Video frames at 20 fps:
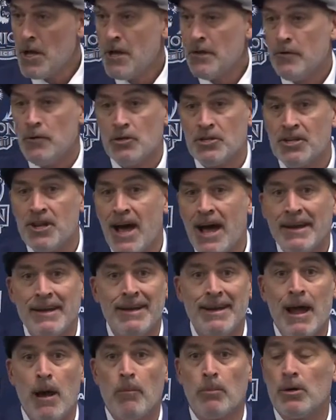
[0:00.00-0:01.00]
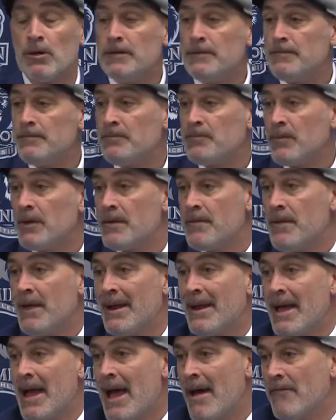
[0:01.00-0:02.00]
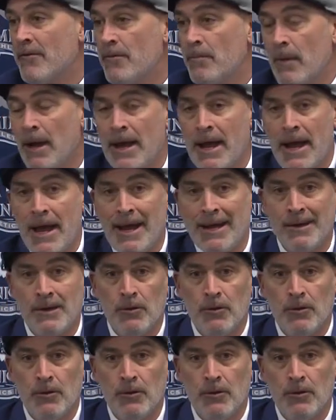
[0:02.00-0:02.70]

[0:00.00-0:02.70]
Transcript: There's not a number that I have in my head.